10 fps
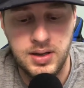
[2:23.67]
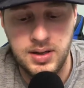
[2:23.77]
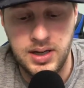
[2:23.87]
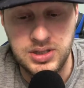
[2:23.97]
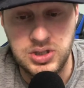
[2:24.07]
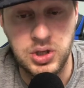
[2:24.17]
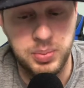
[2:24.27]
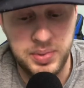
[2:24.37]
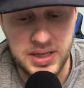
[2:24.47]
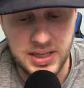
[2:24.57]
It
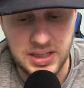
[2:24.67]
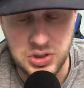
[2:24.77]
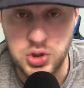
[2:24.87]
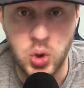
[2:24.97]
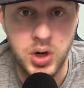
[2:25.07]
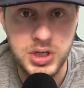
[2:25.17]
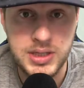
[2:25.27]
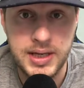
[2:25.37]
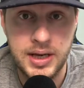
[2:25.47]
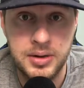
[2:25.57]
took beating
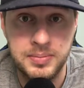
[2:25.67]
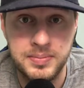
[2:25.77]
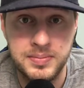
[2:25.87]
Georgetown.